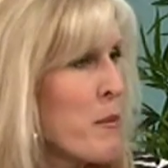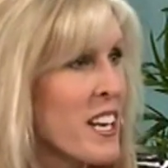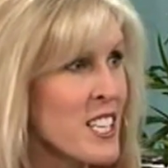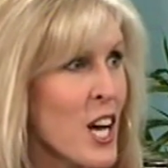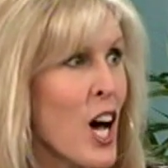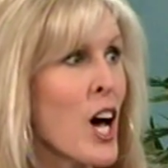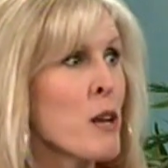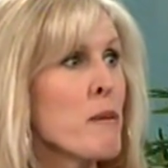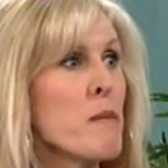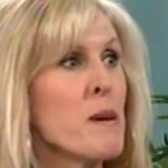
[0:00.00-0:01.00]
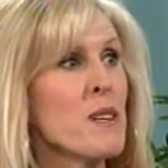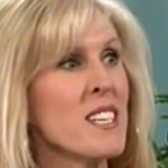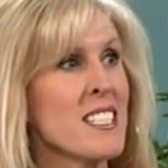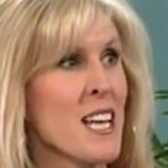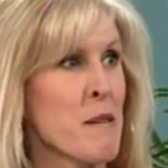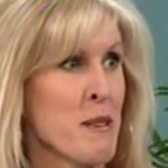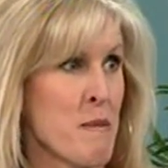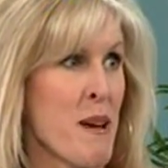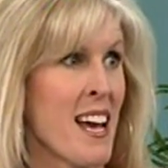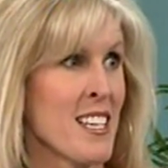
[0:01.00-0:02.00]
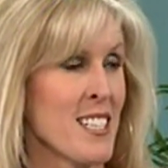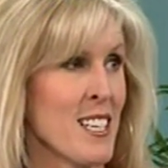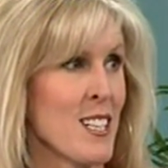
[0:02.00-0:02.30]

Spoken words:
but autonomy builds excitement and passion.